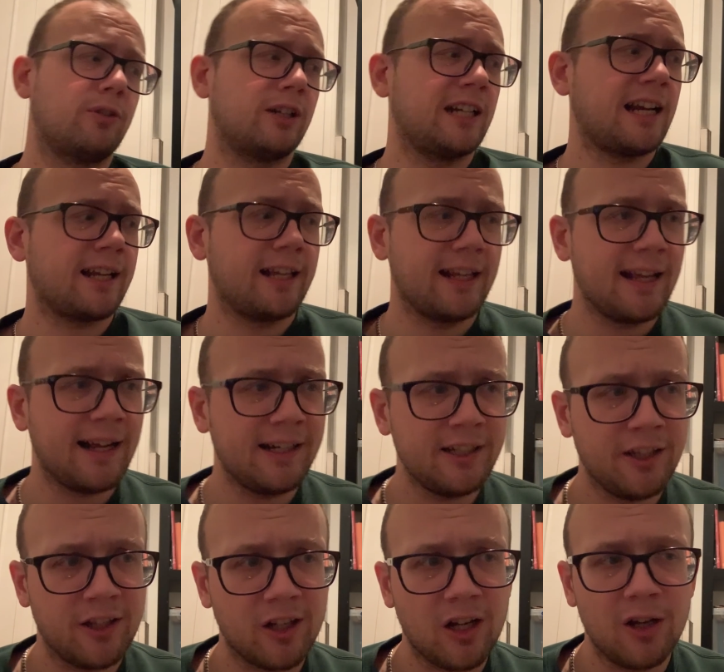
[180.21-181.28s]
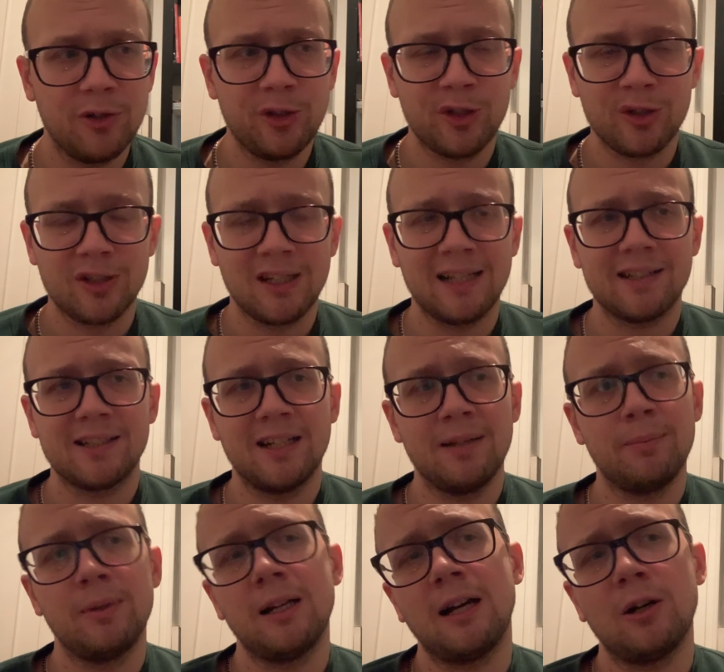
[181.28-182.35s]
Iñaki Caña, the coach who selected
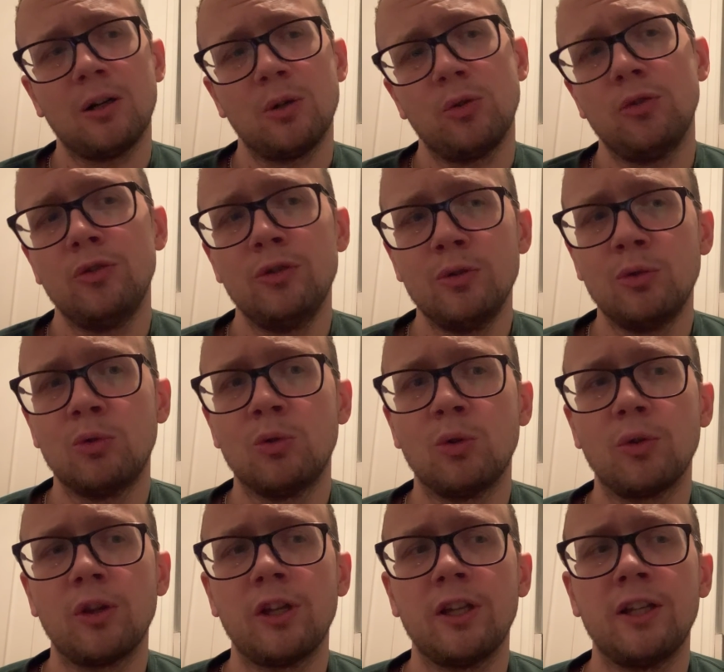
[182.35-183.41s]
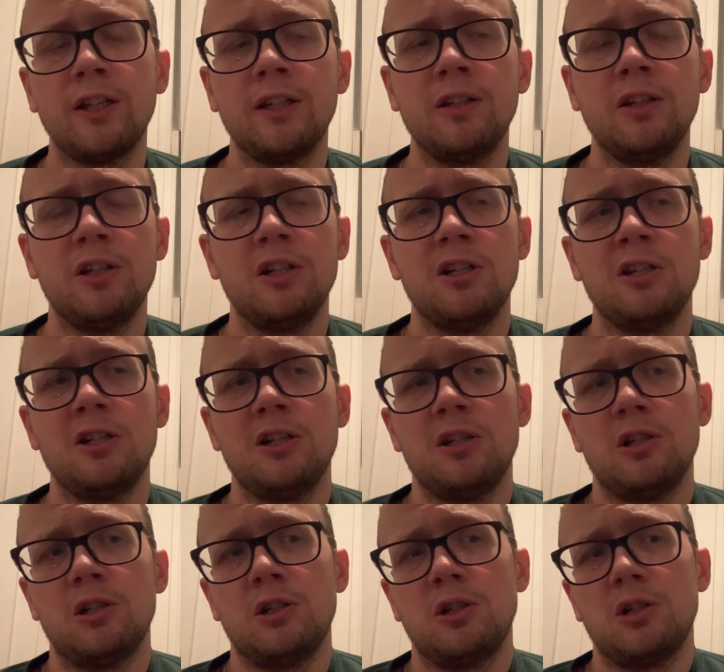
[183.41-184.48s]
him, nor the
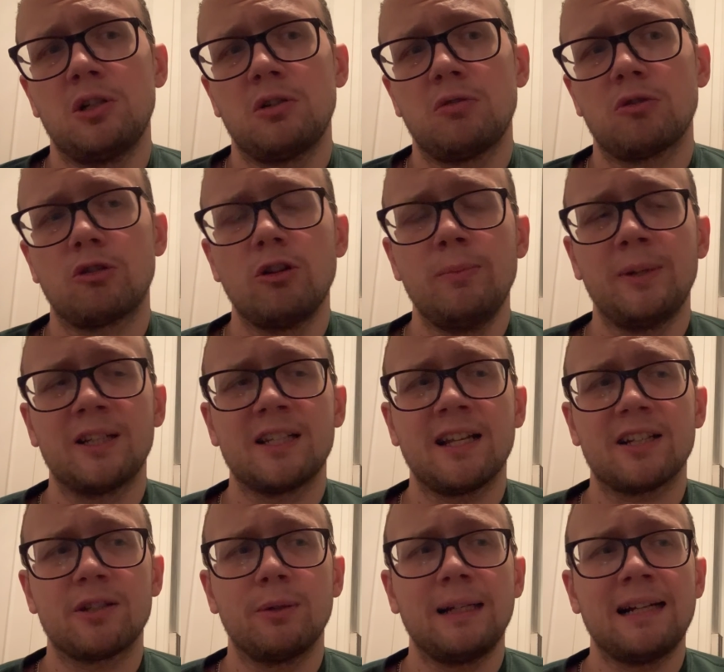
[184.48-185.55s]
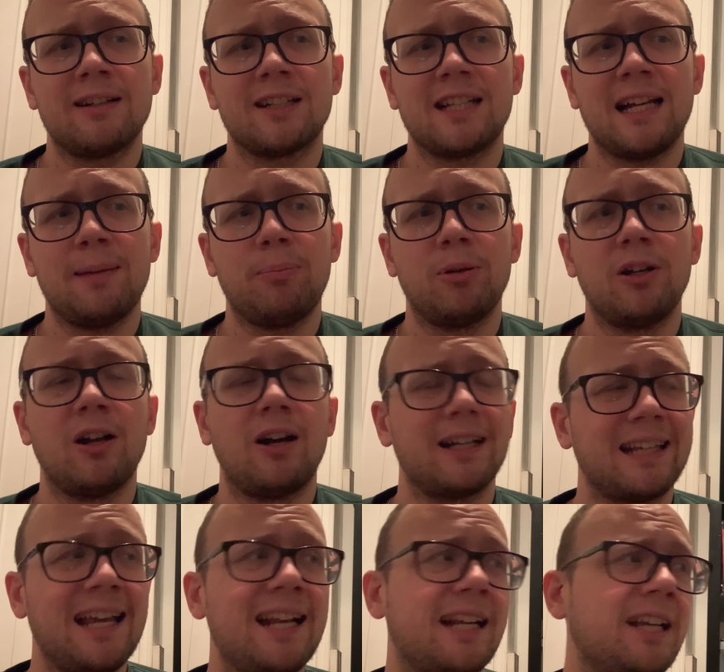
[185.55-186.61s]
recruitment execs who allowed it to happen. I
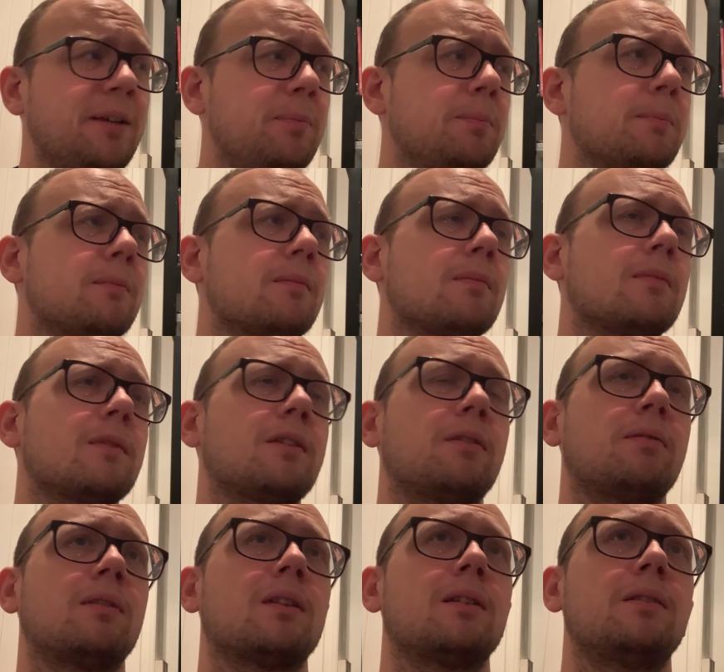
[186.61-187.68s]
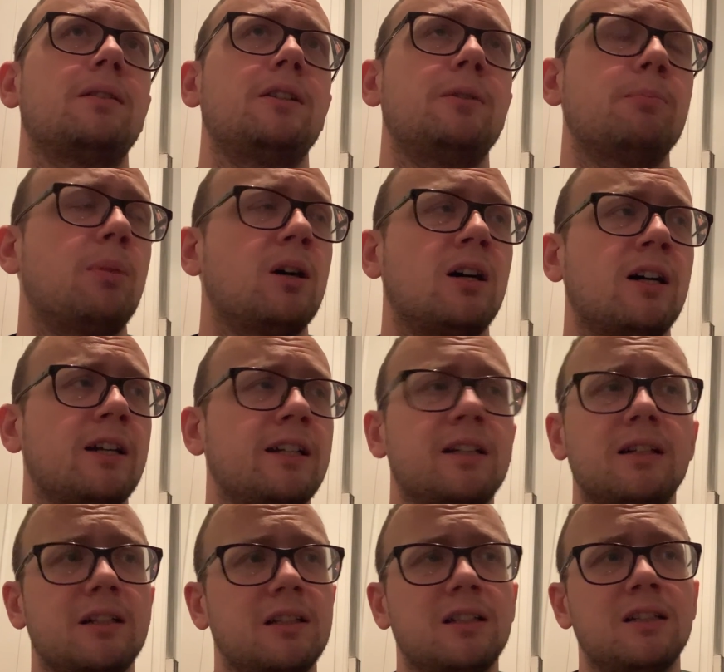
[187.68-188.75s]
get it. You buy
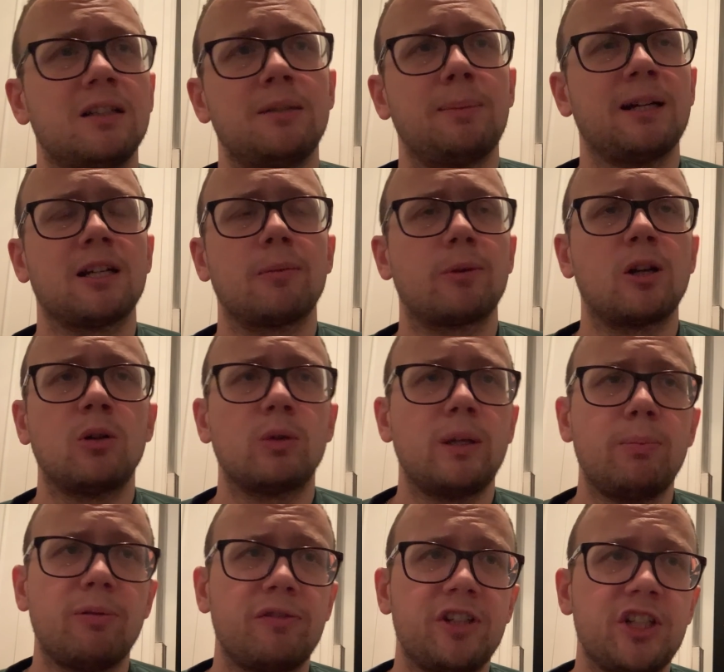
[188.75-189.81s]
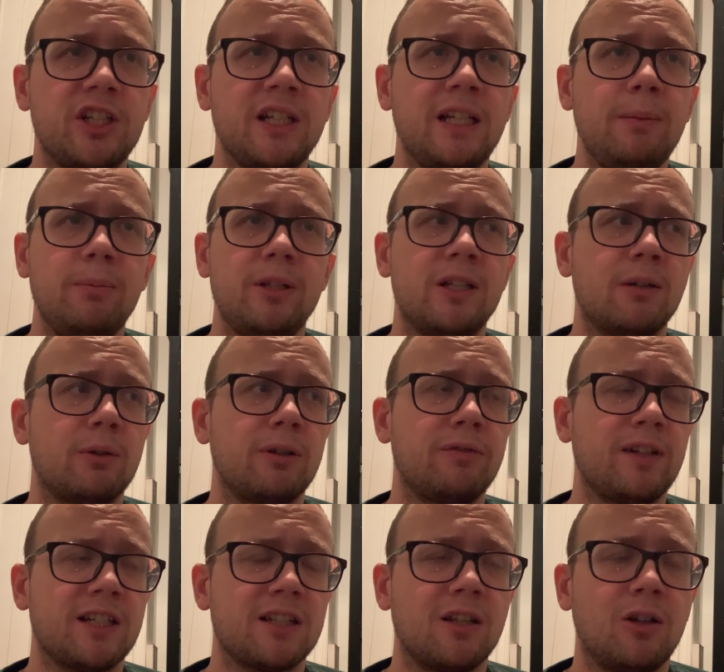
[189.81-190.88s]
a backup goalkeeper for cheap. You don't want to
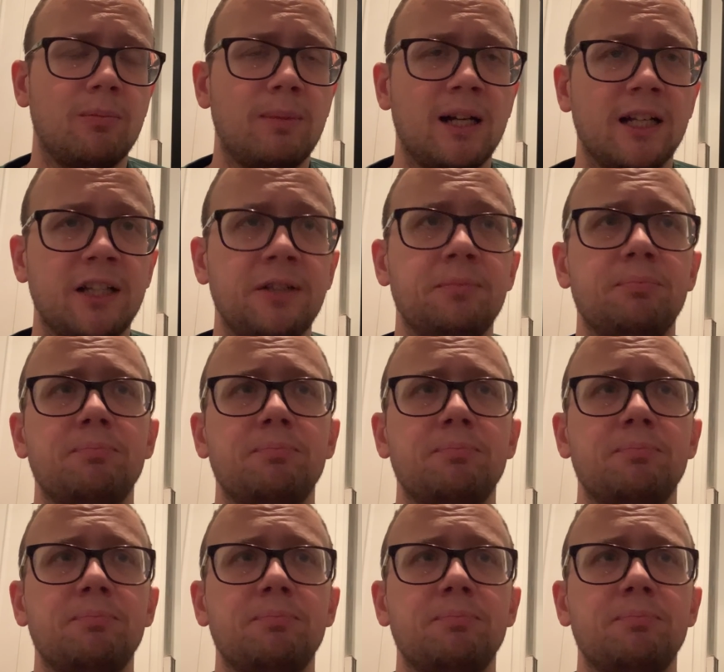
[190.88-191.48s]
invest a lot of money.